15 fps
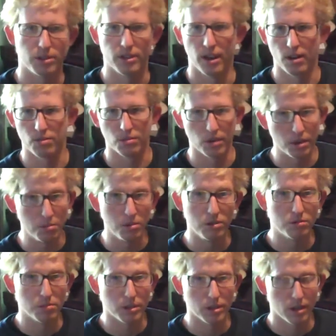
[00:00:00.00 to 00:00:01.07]
You can have one
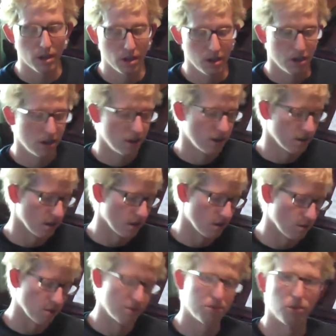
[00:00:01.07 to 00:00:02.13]
movement
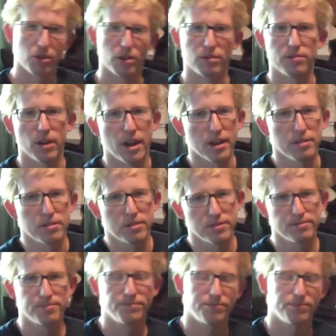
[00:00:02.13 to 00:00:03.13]
or four or five.